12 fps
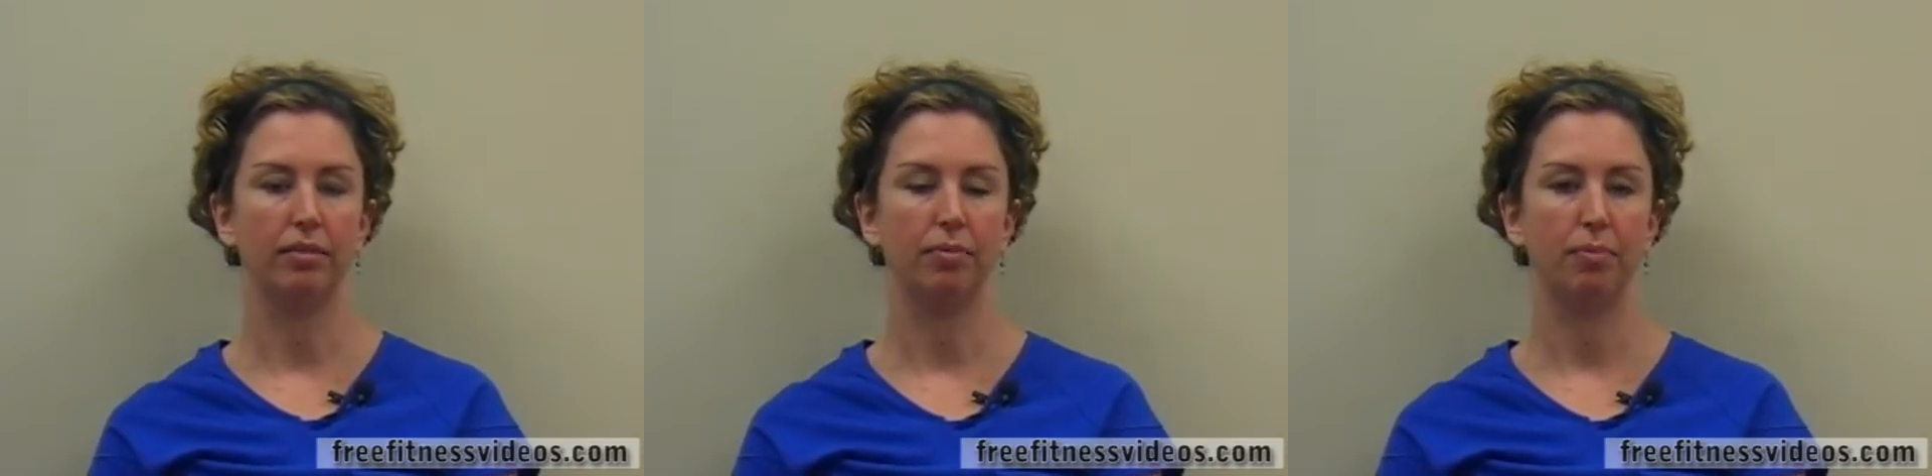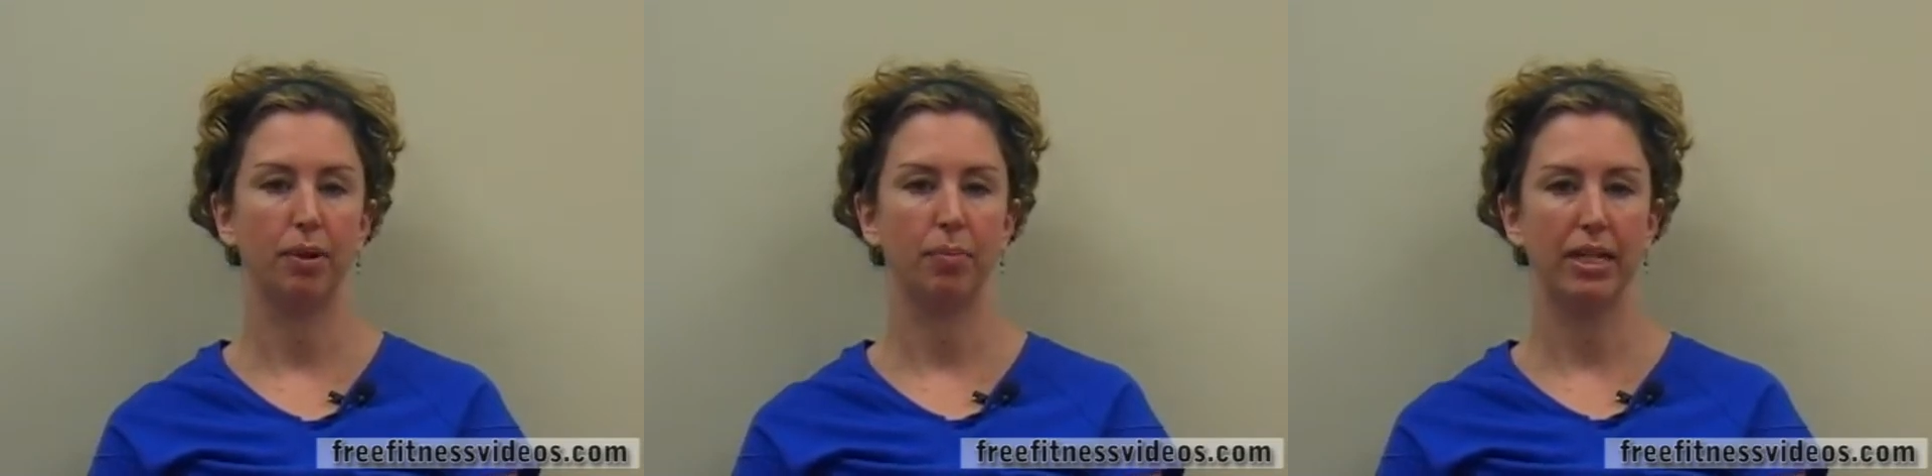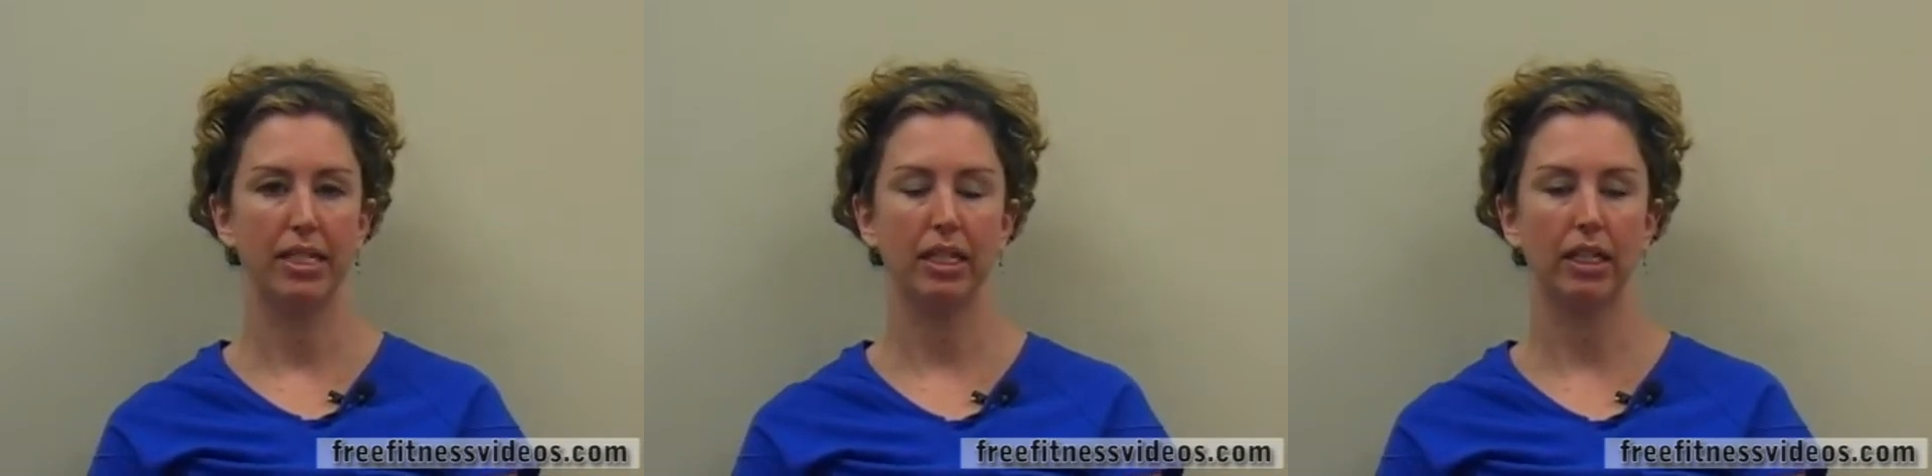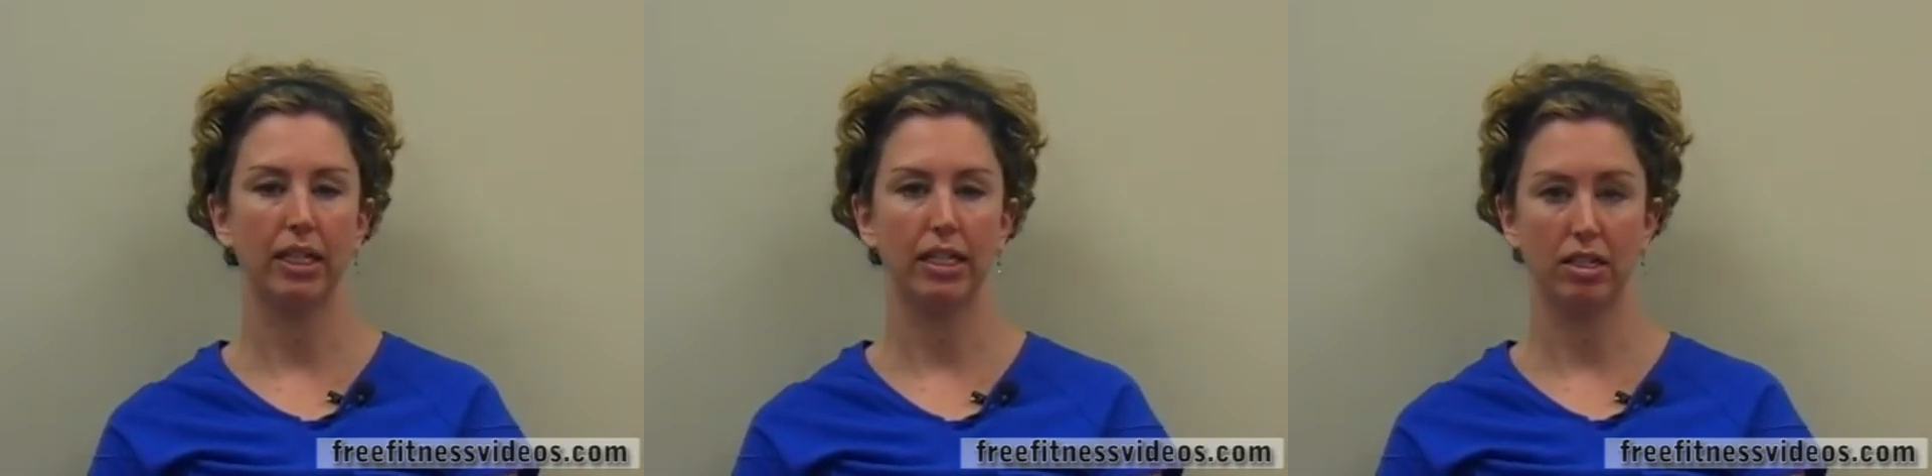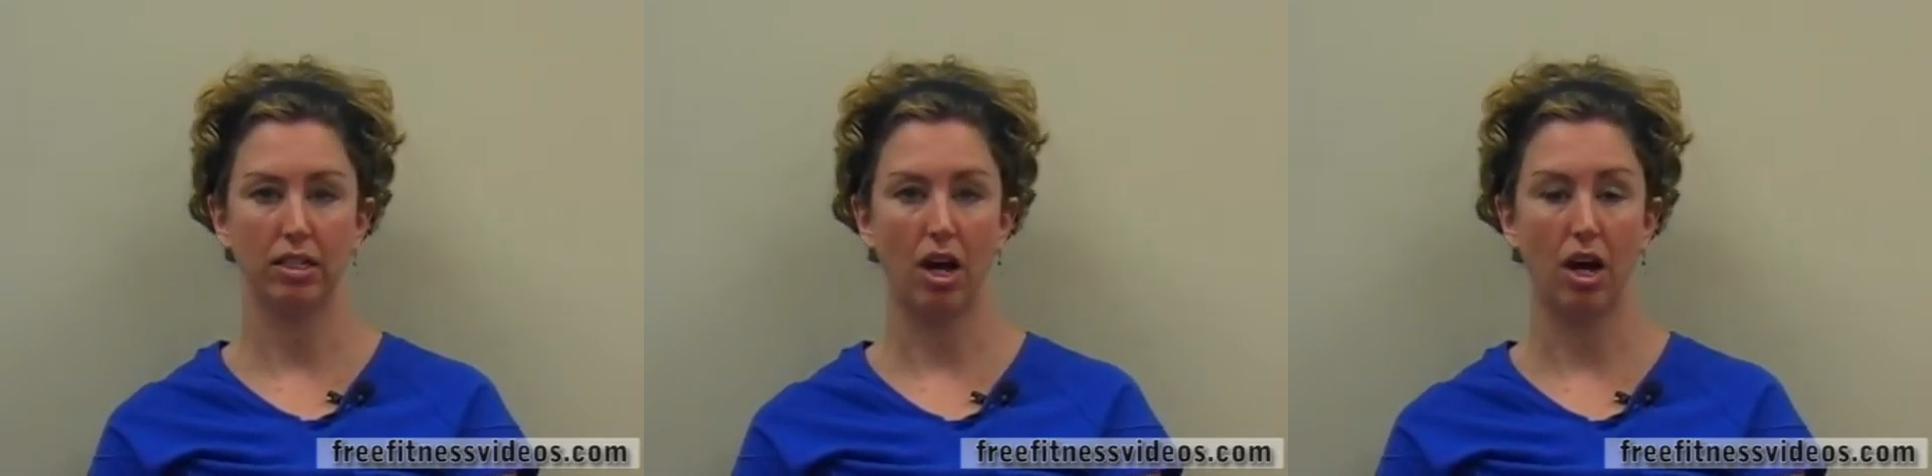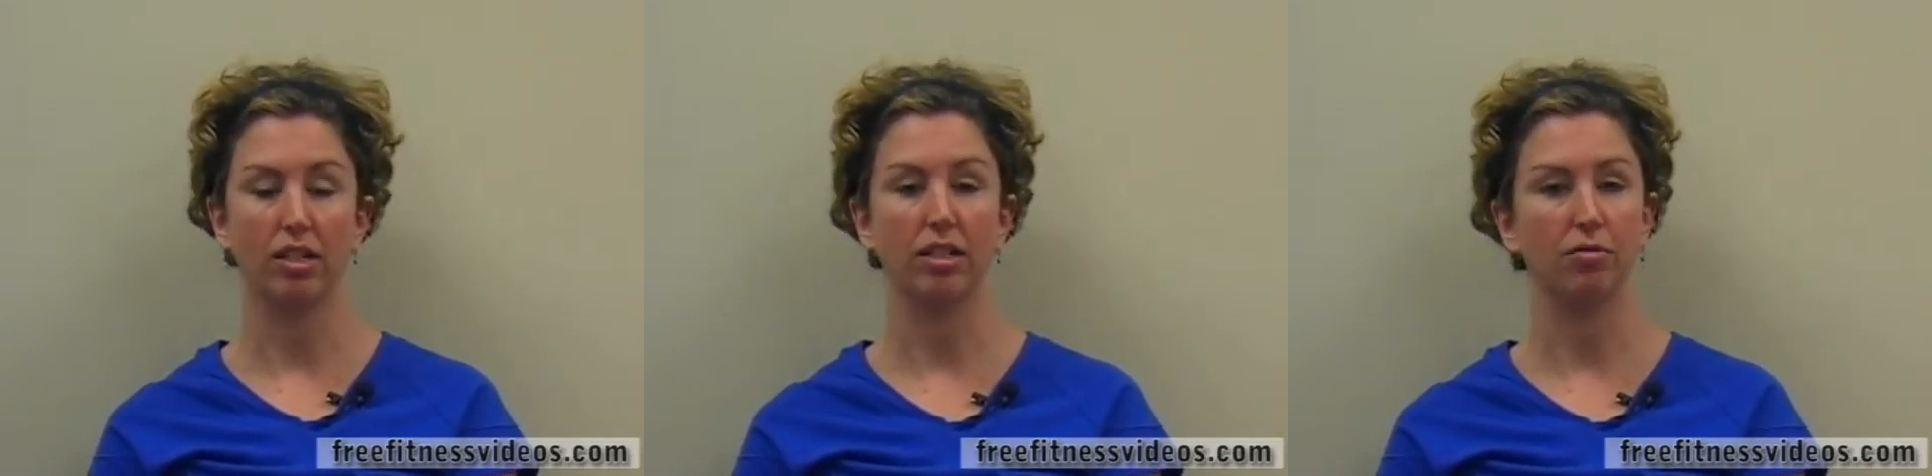but basically it's a
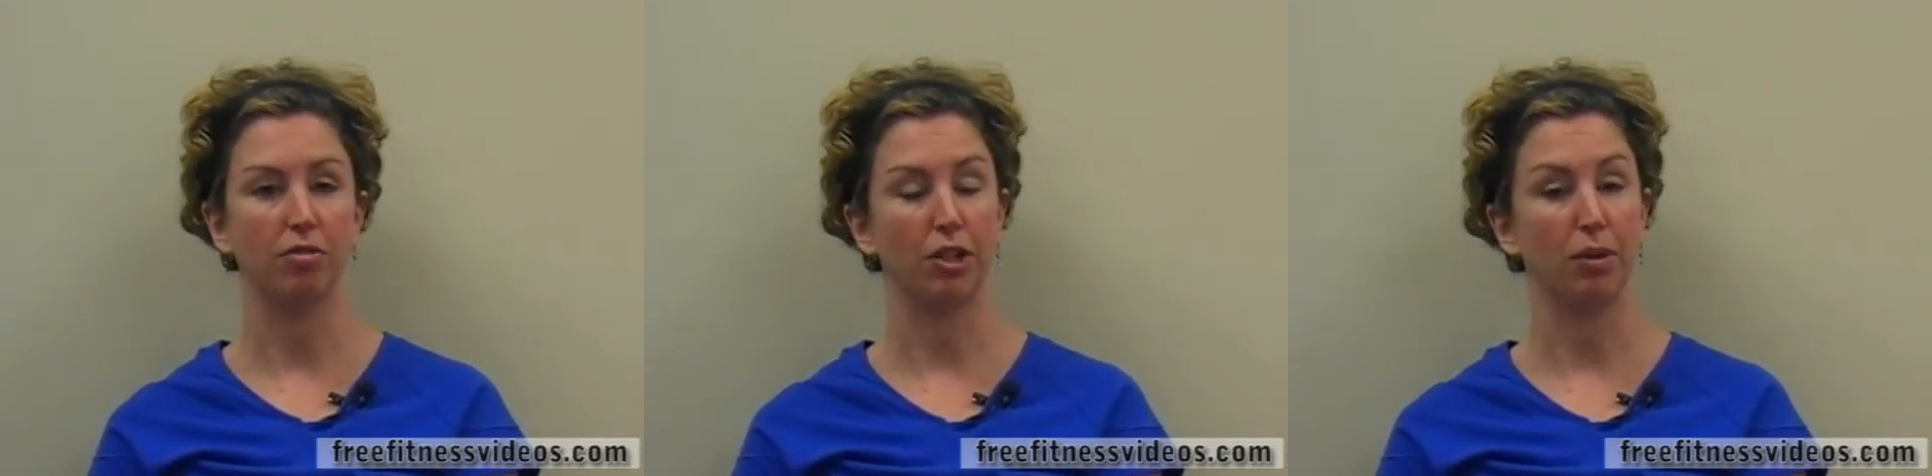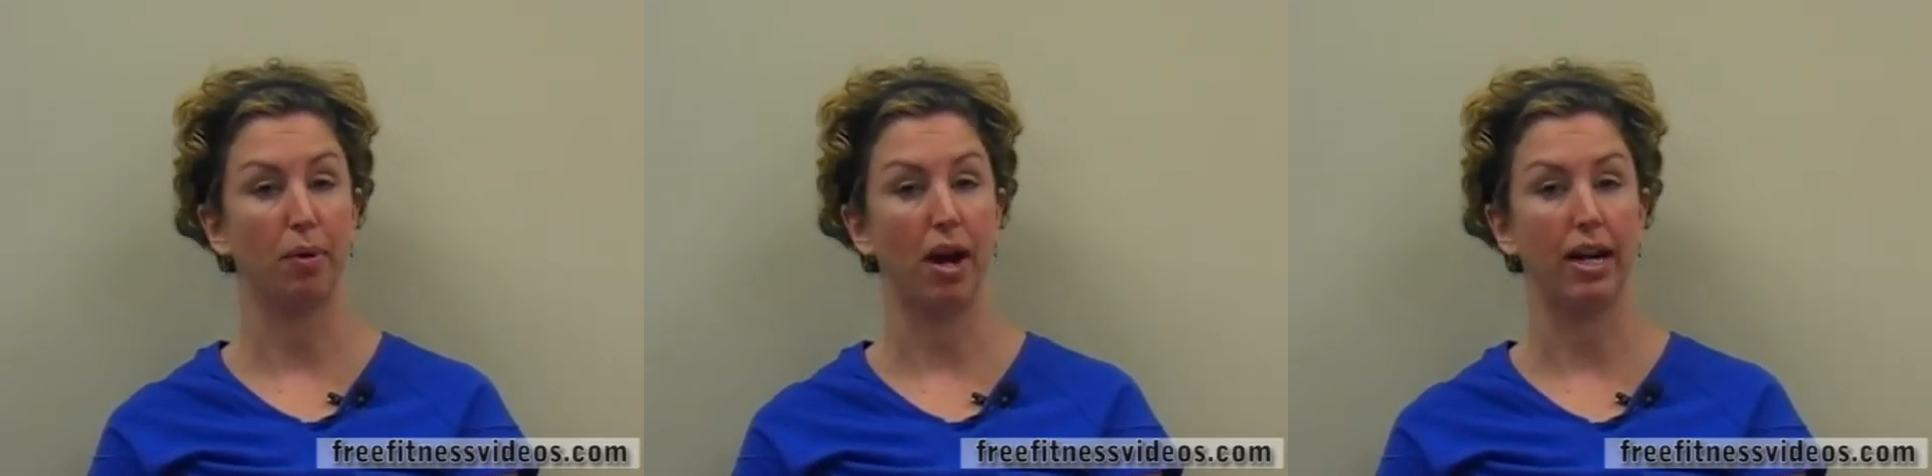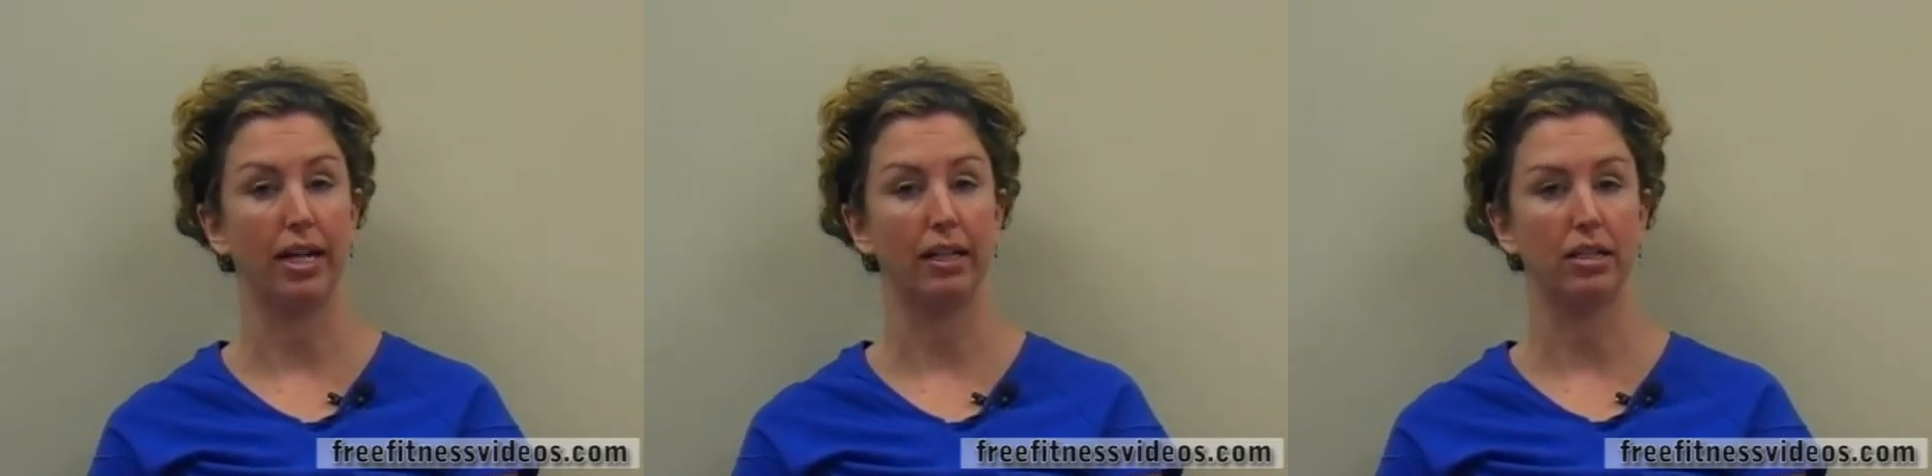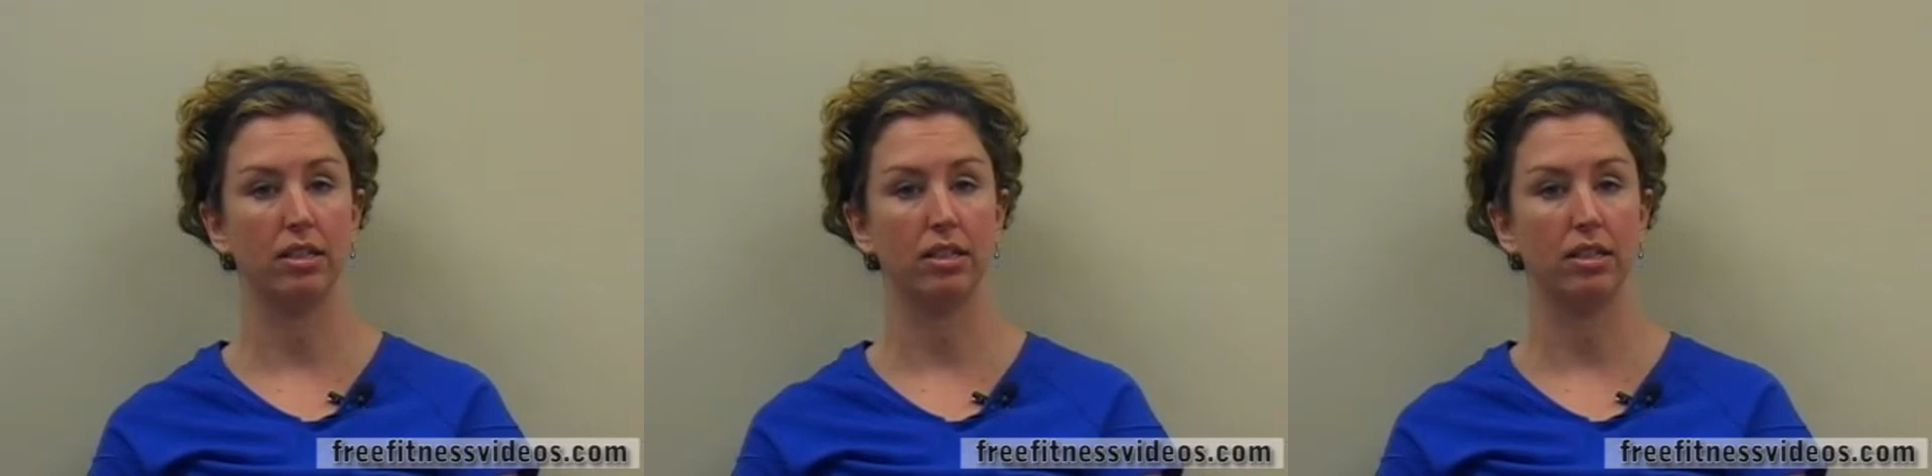toxin for your body.